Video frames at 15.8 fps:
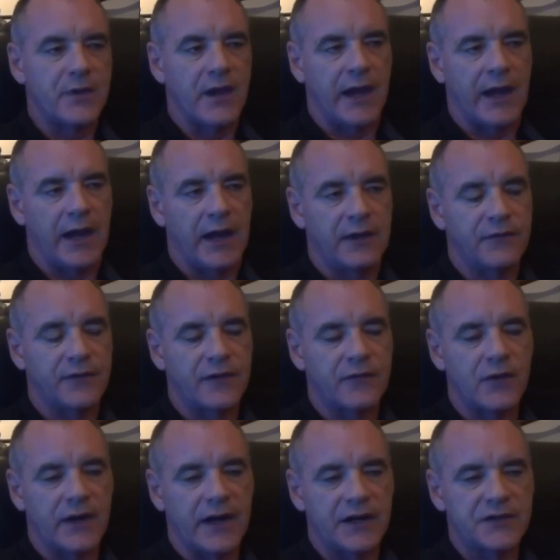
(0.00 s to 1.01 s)
And if they've
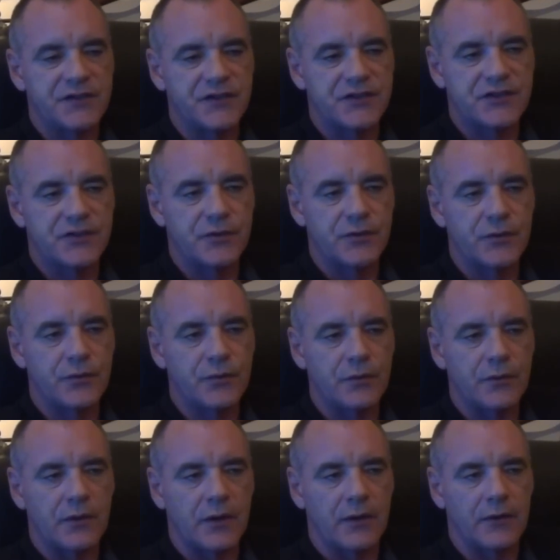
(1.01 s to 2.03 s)
got access to
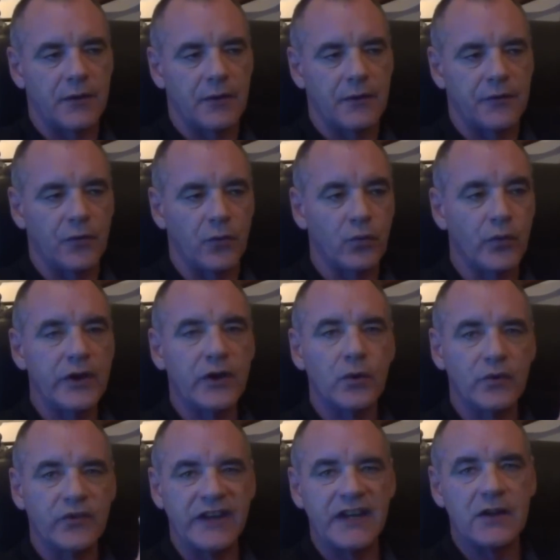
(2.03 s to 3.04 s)
the real
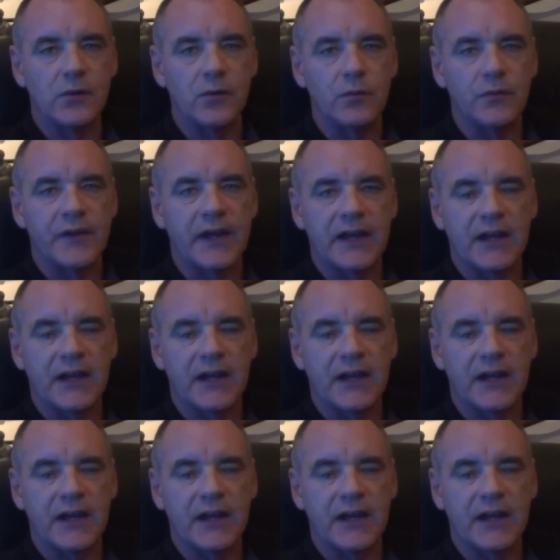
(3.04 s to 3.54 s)
deal, they